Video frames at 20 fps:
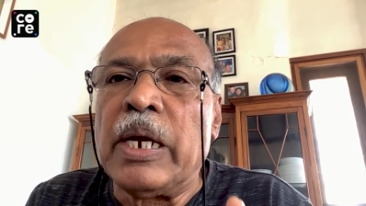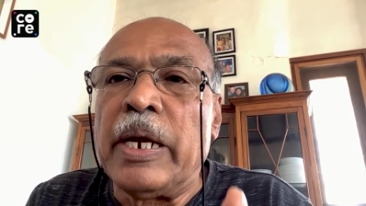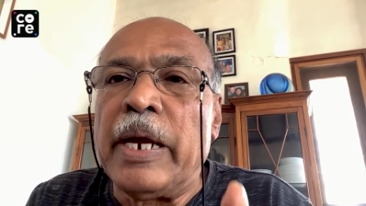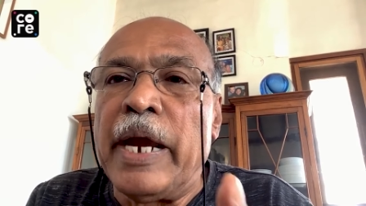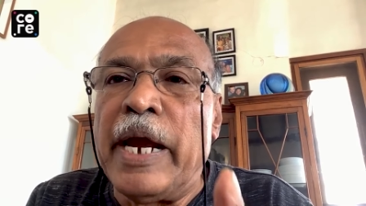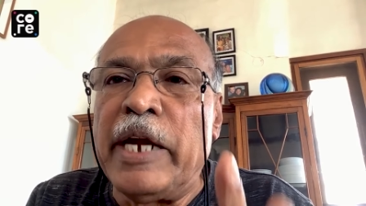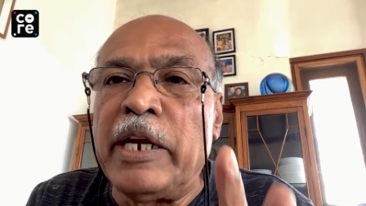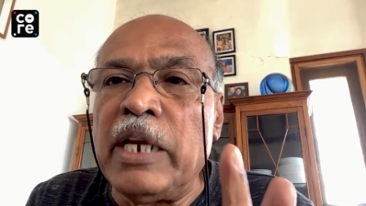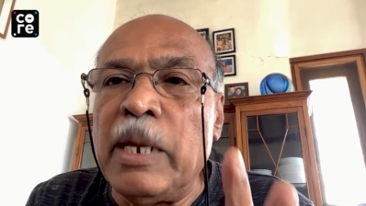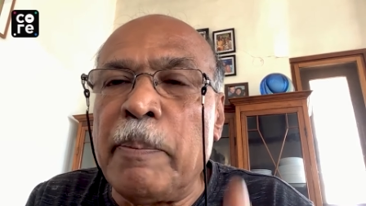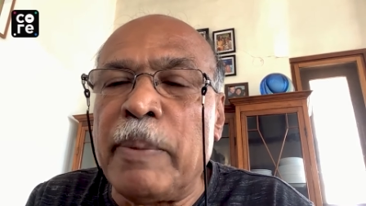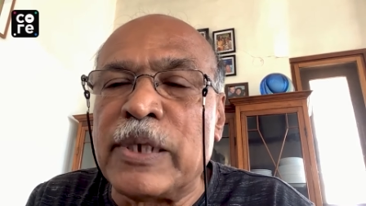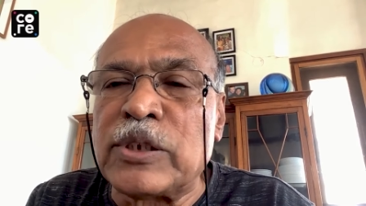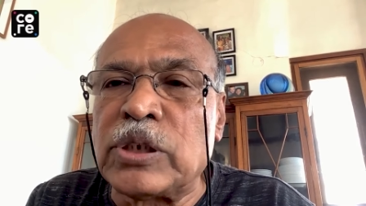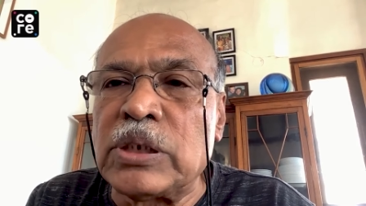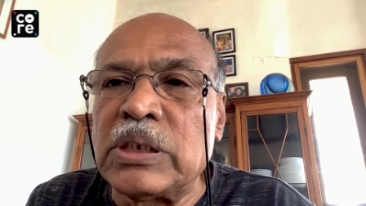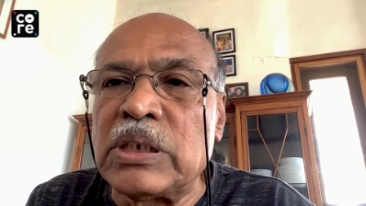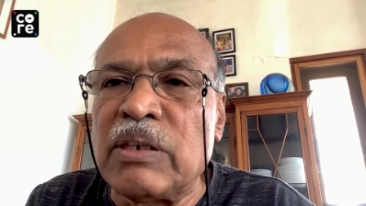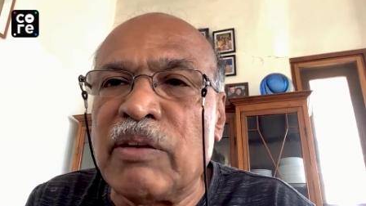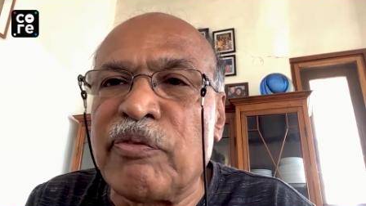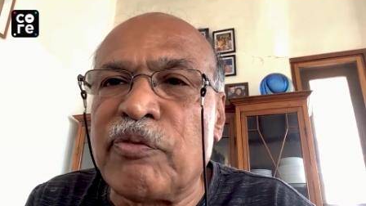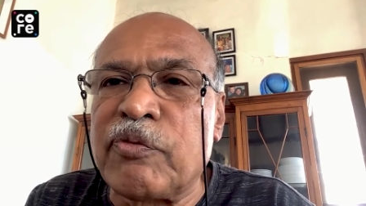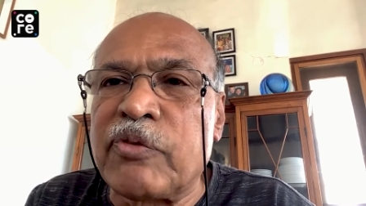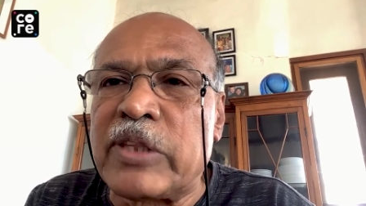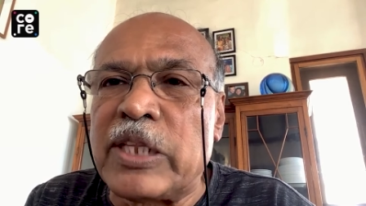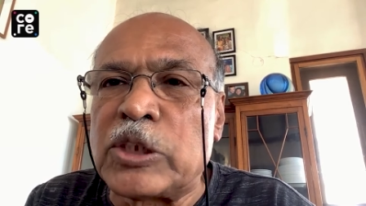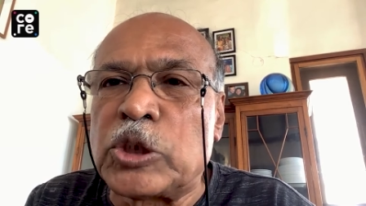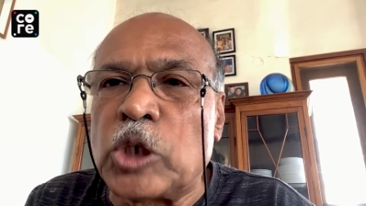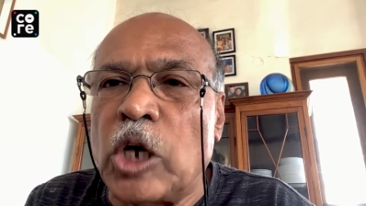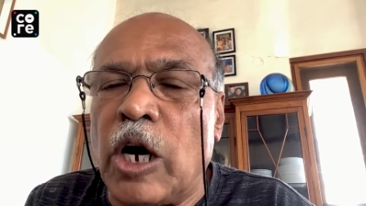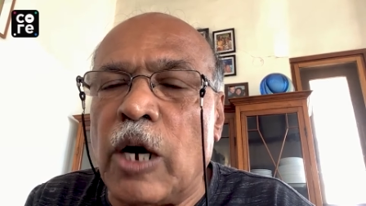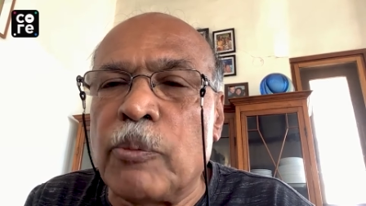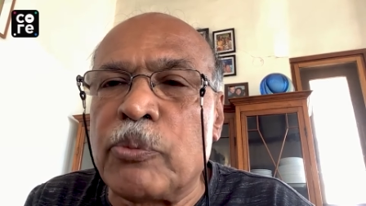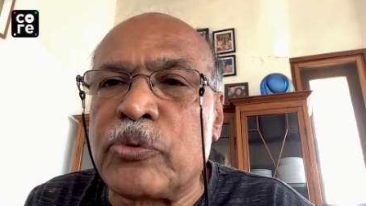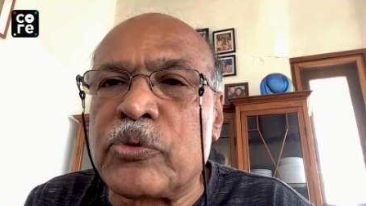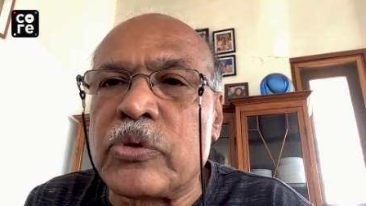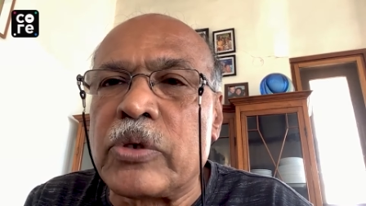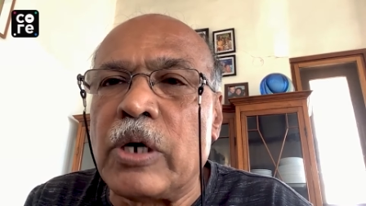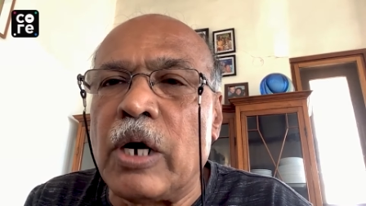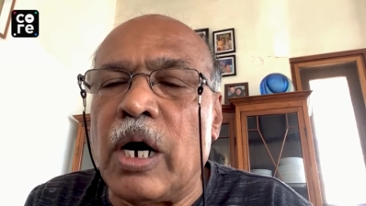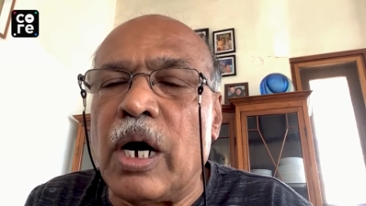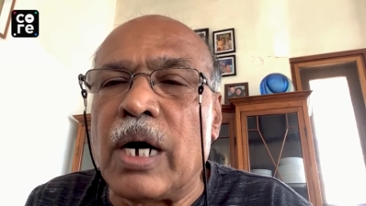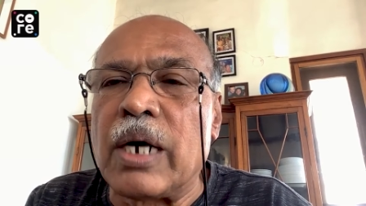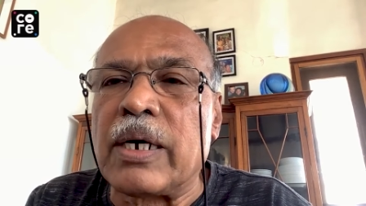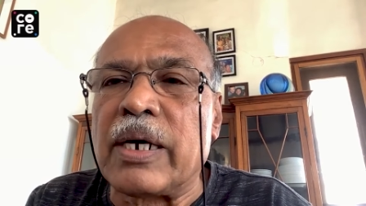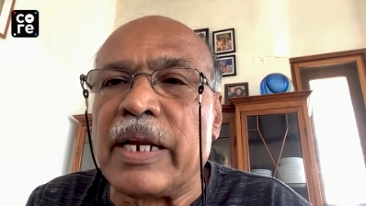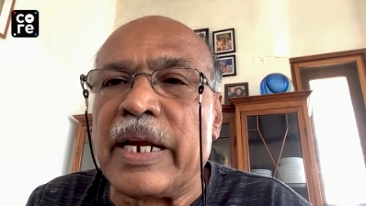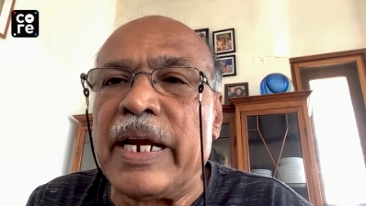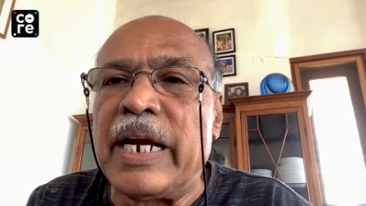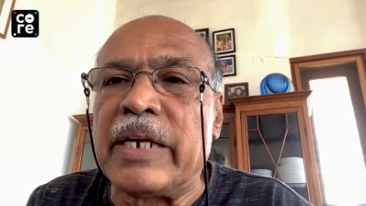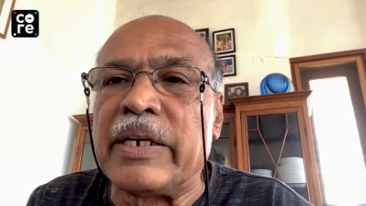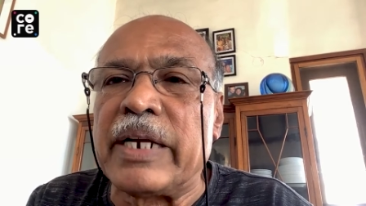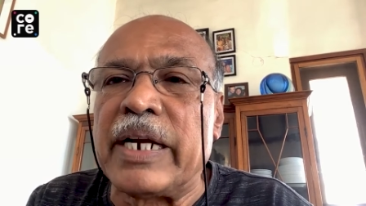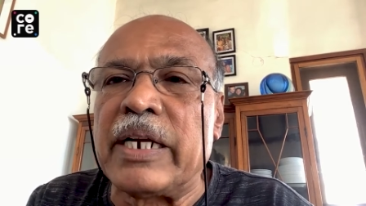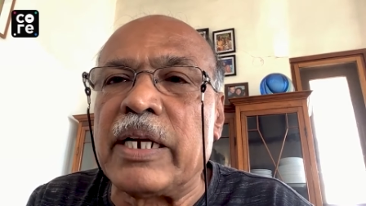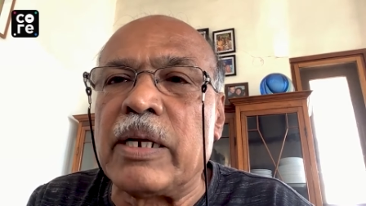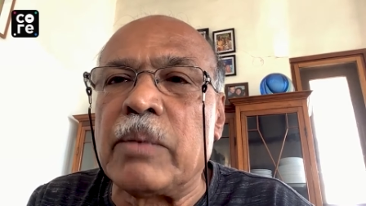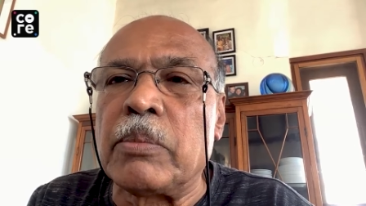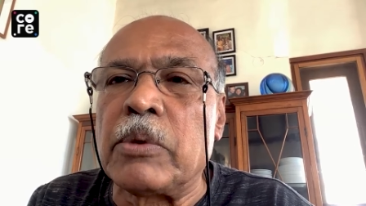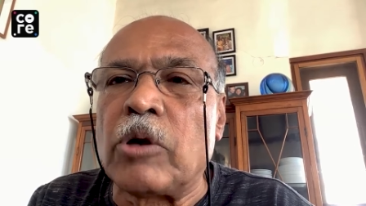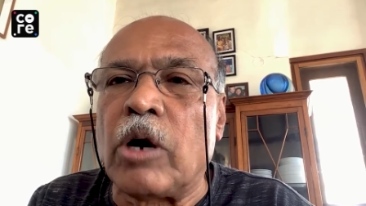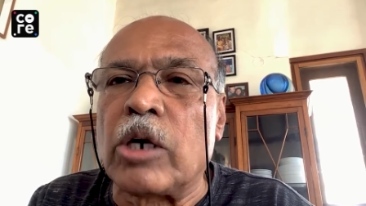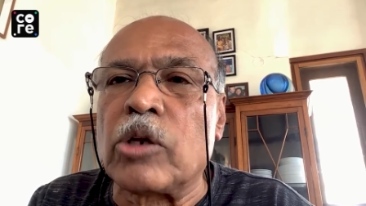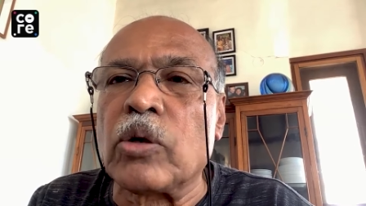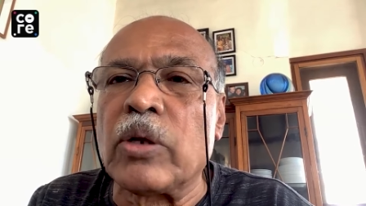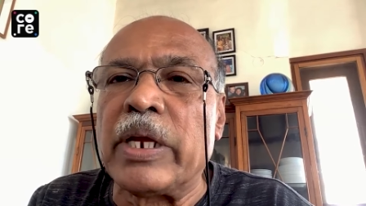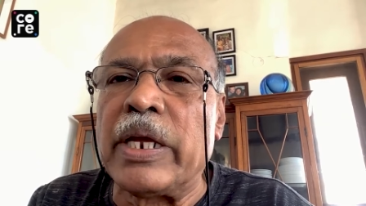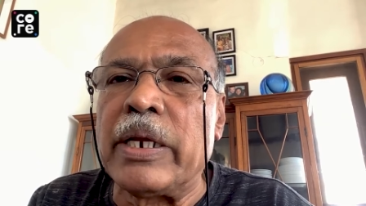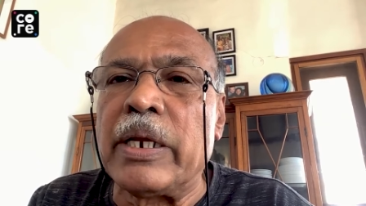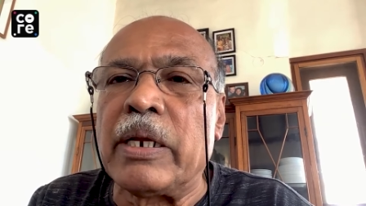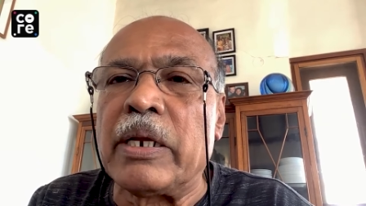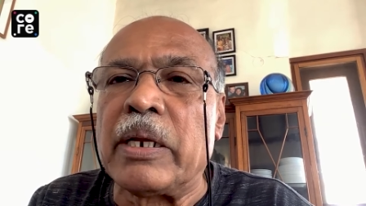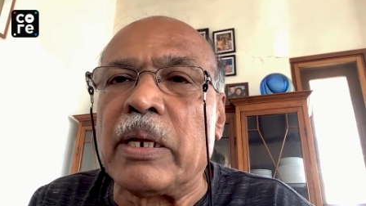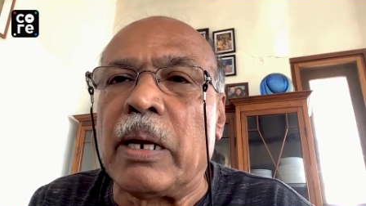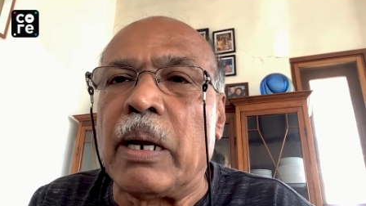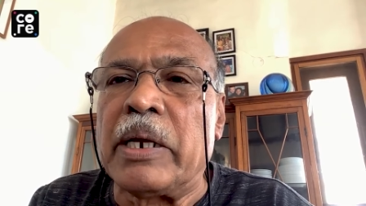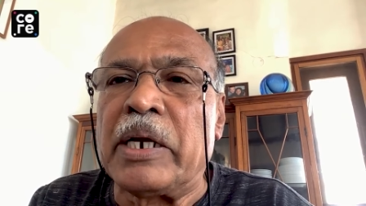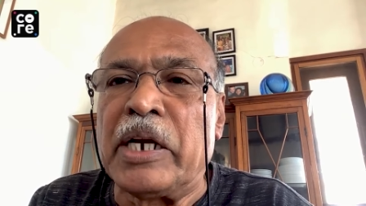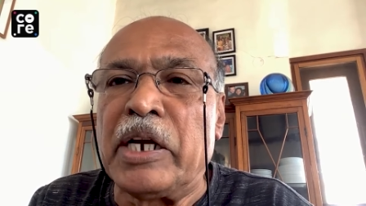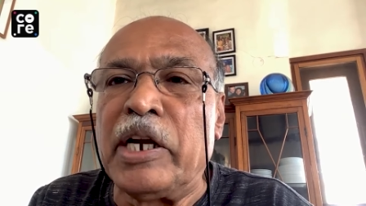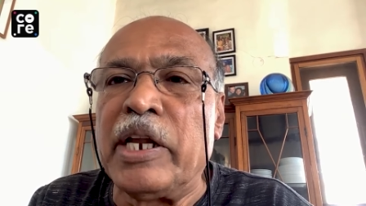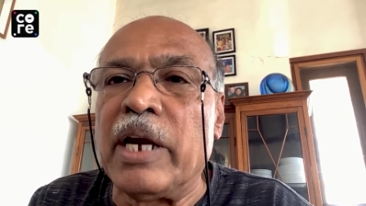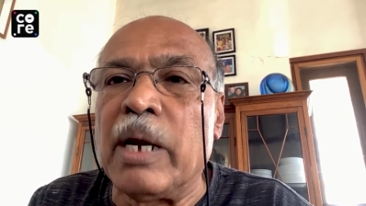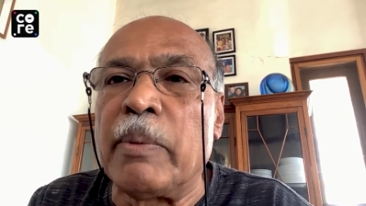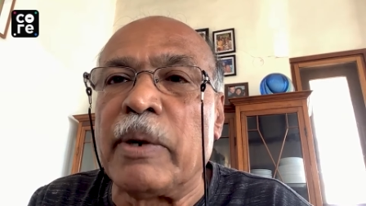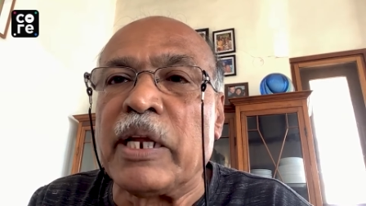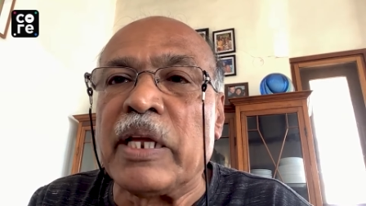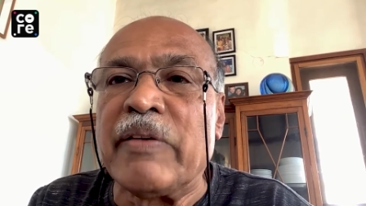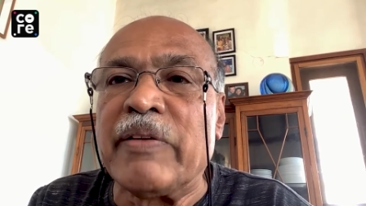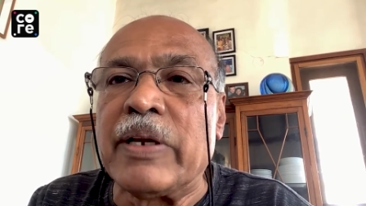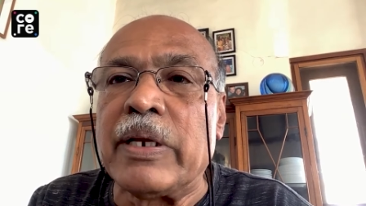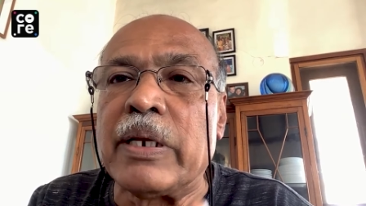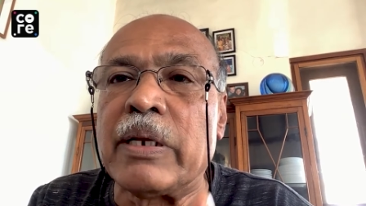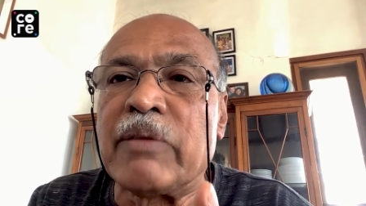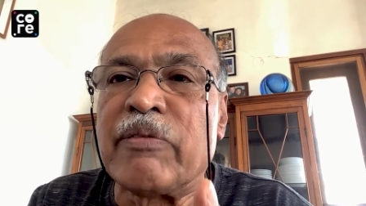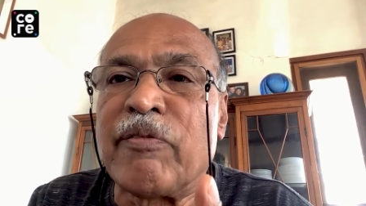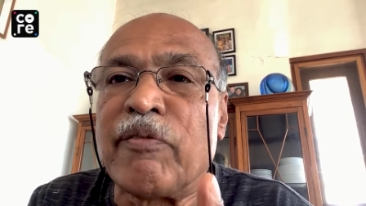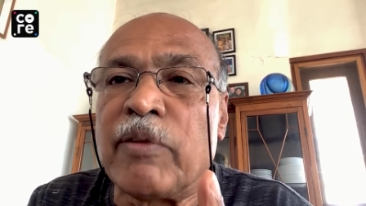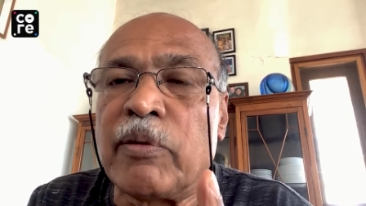eighty percent of the jobs are created not only in India, but even in